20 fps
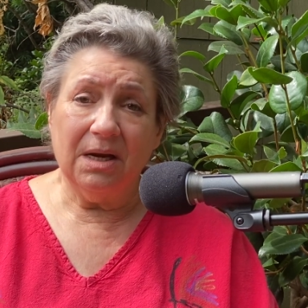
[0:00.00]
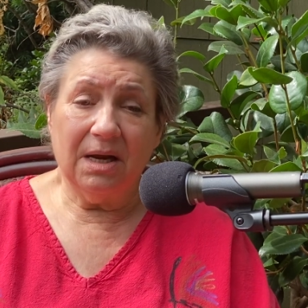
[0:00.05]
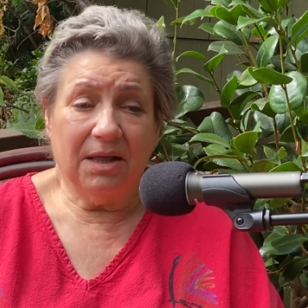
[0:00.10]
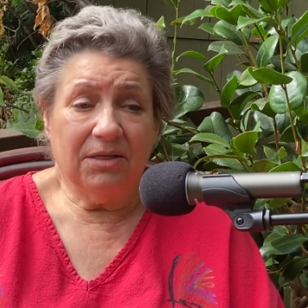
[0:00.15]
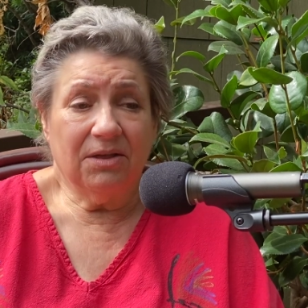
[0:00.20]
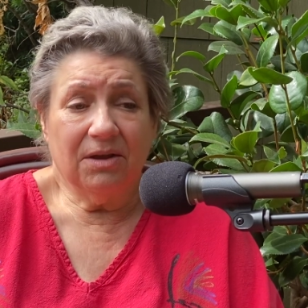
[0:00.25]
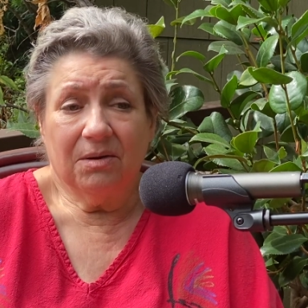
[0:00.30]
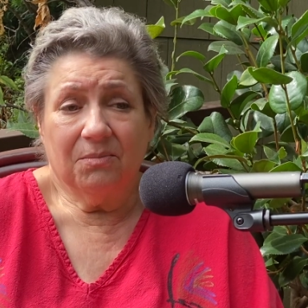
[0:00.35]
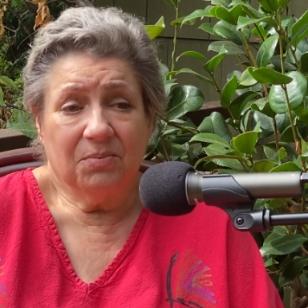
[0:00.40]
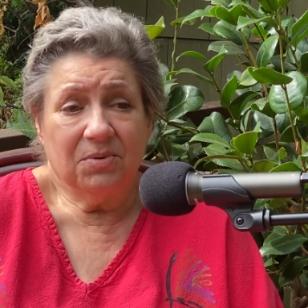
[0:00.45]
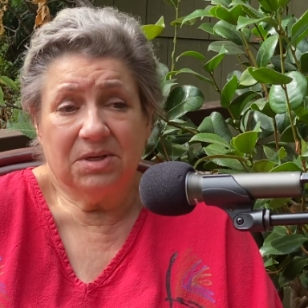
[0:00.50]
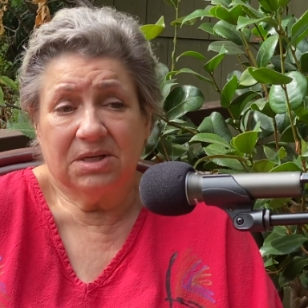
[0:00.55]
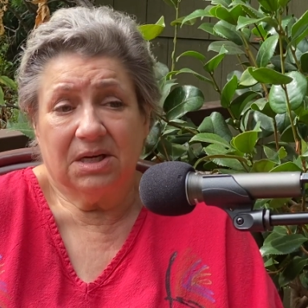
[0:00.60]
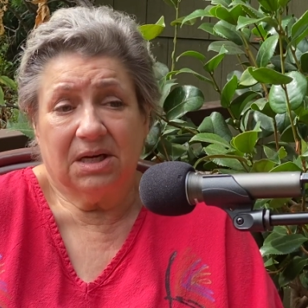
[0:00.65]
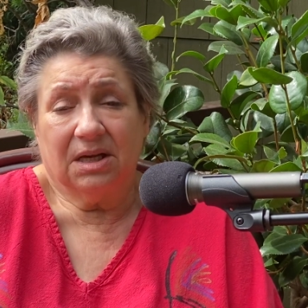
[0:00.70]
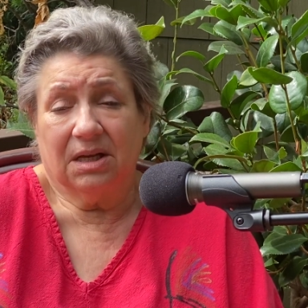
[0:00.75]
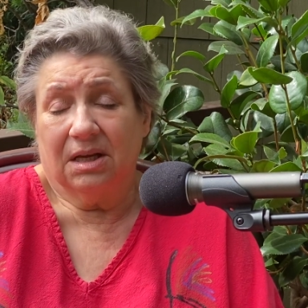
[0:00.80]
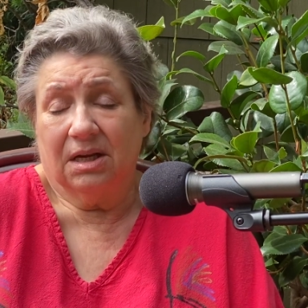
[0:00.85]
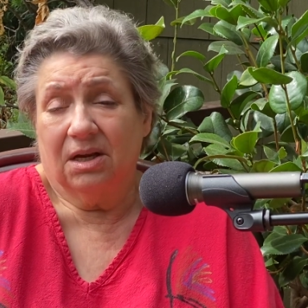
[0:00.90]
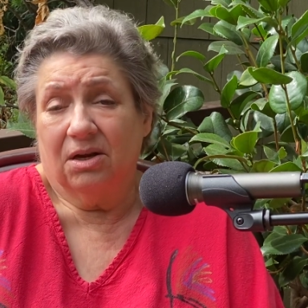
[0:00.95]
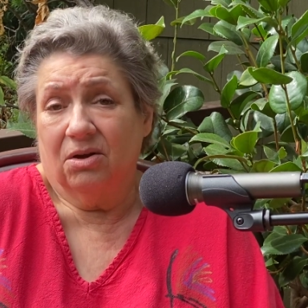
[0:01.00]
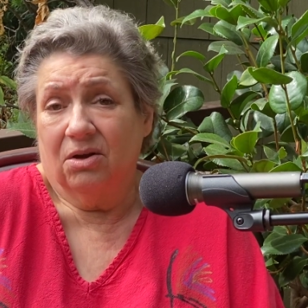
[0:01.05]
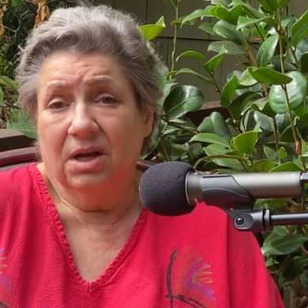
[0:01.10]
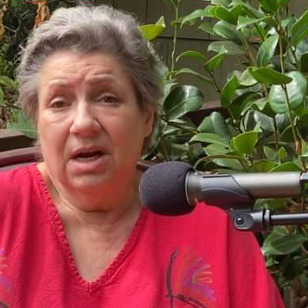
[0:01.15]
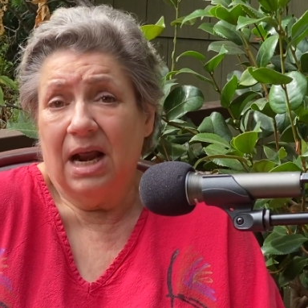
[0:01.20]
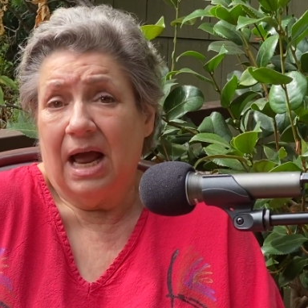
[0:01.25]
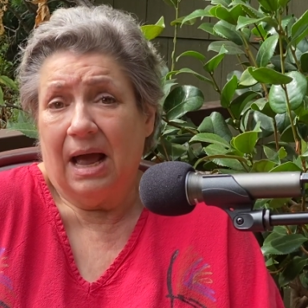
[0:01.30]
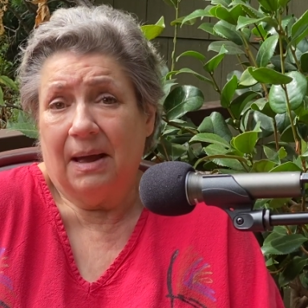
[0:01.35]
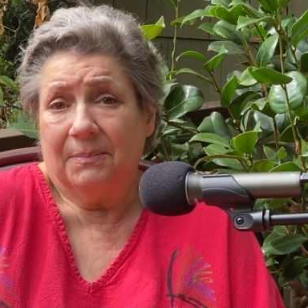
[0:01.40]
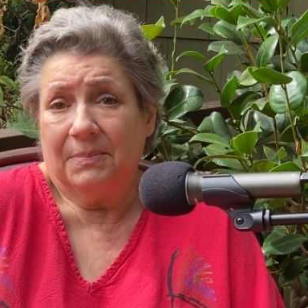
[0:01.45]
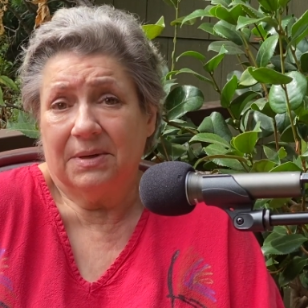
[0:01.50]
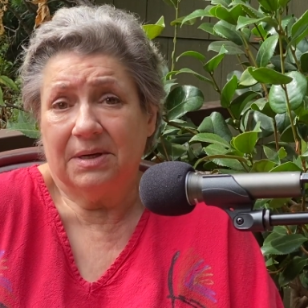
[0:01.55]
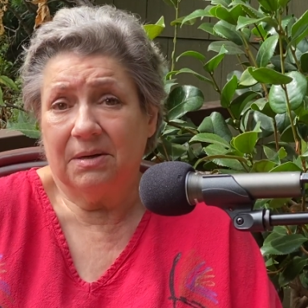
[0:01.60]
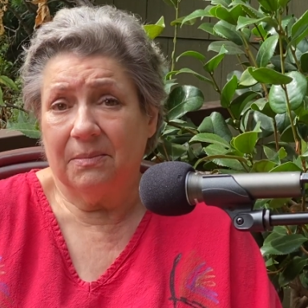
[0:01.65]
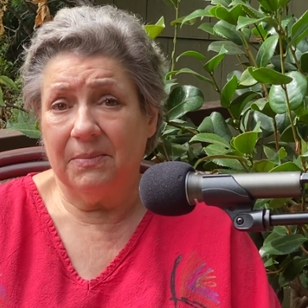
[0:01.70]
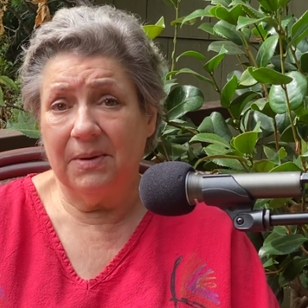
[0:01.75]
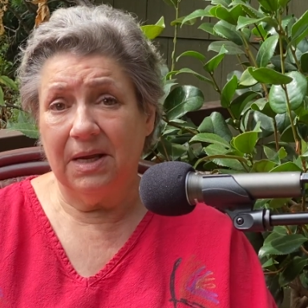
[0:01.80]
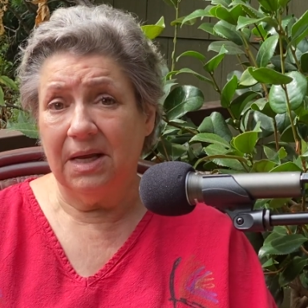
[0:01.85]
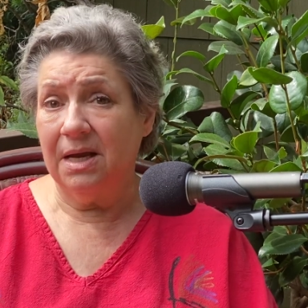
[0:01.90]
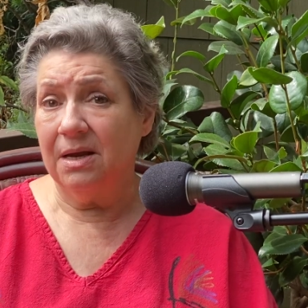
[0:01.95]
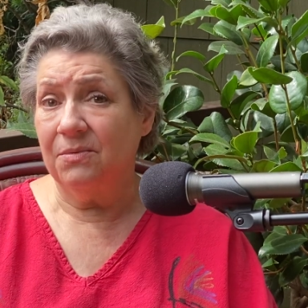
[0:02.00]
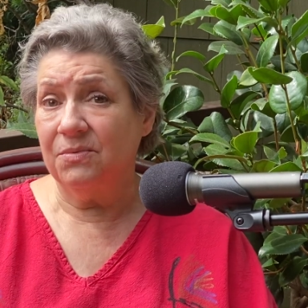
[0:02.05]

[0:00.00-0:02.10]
Nothing particularly good happened to me.